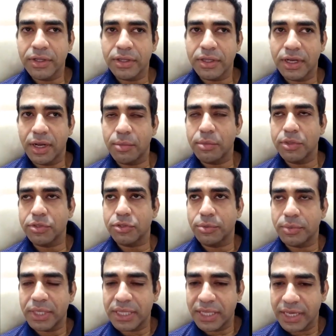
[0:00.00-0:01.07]
the numbers or
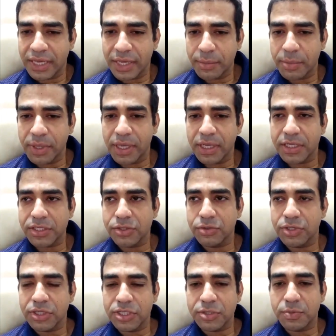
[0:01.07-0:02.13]
meet their KPIs
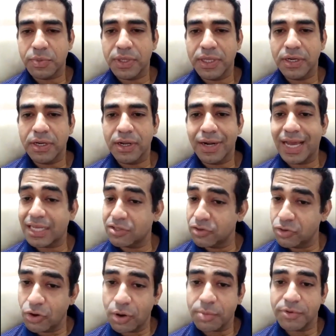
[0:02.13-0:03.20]
during this period are
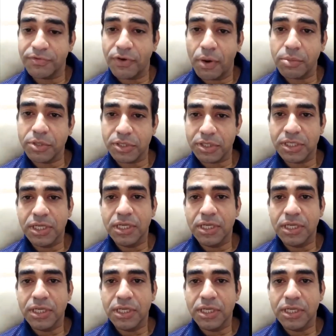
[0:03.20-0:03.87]
actually non-performers.